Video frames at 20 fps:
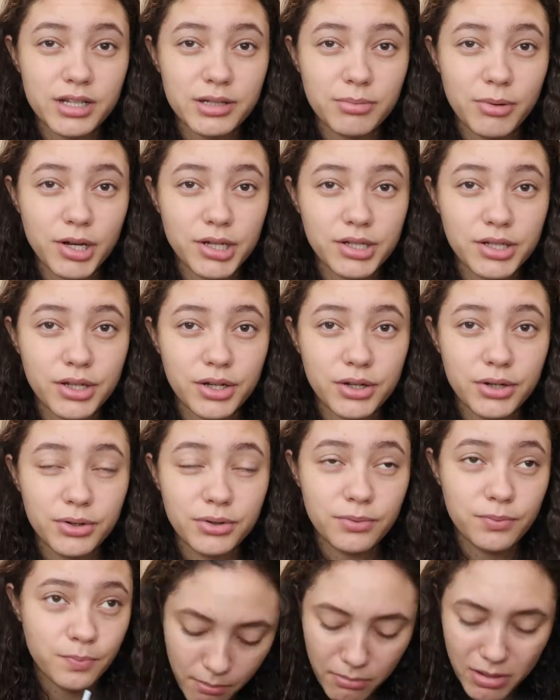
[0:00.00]

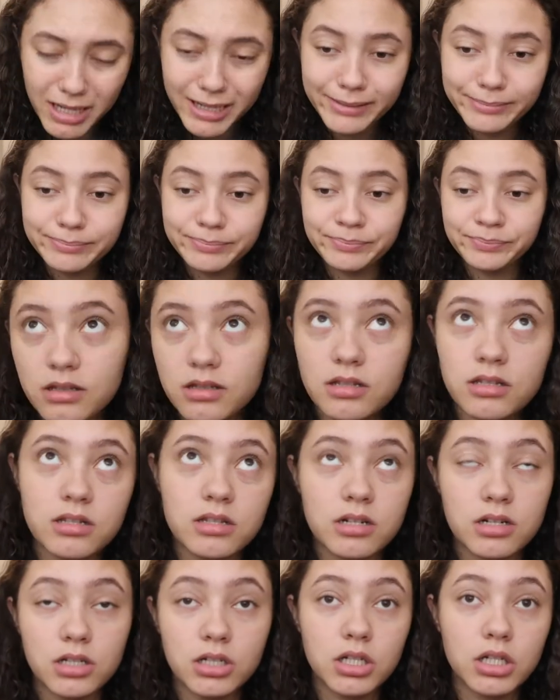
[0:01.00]
espresso, but
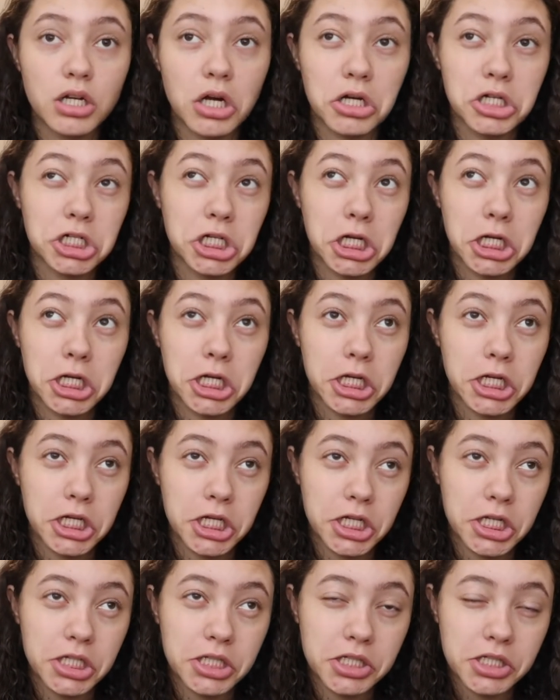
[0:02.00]
it's all right, I
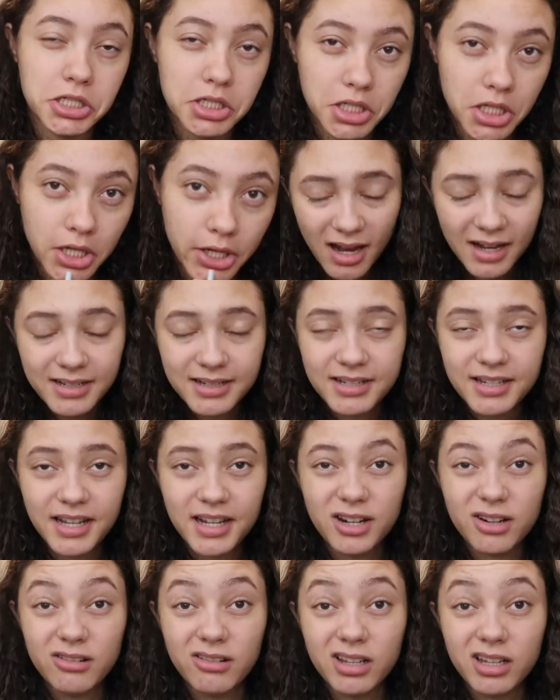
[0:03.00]
guess. Honestly, I
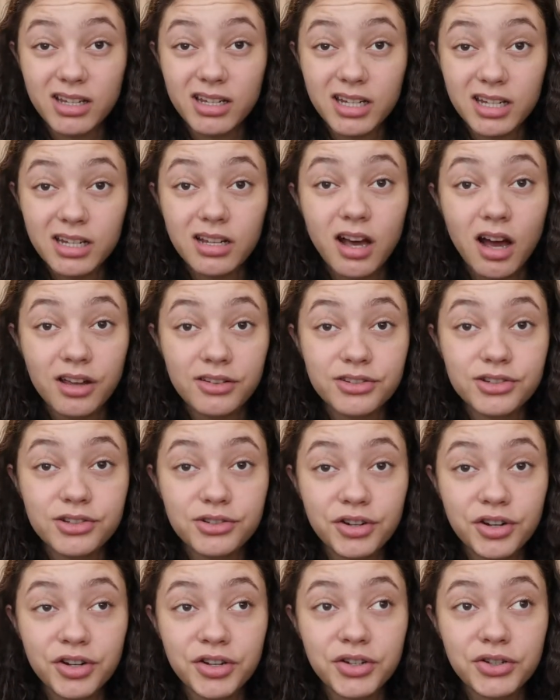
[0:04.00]
don't really need
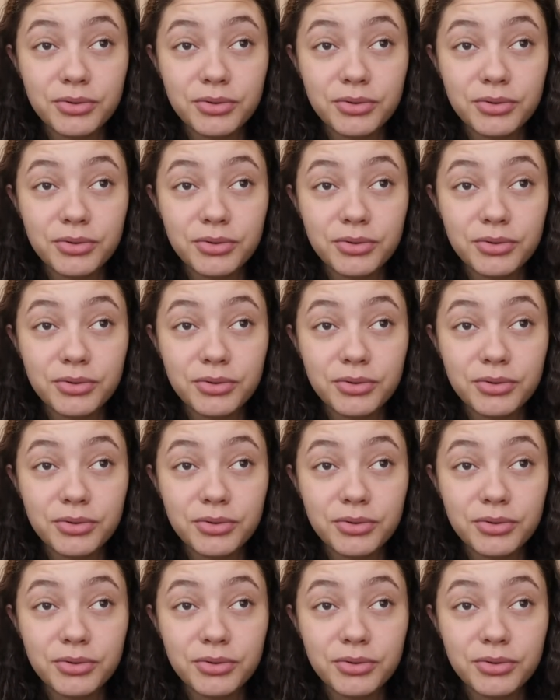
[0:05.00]
concentrated